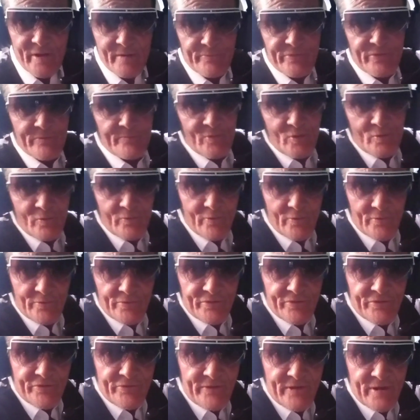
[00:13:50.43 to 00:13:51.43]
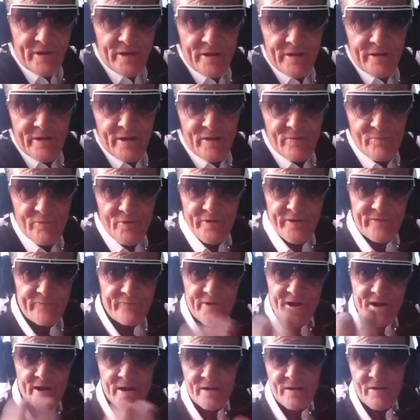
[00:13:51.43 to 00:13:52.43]
corrupt morons and nobody
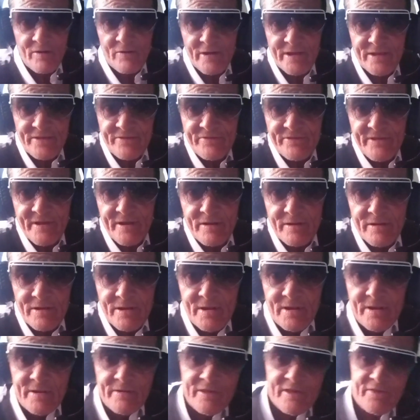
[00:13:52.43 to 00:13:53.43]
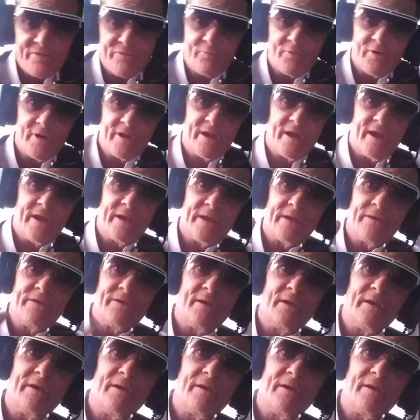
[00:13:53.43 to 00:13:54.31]
fucking likes you. That's why you hang in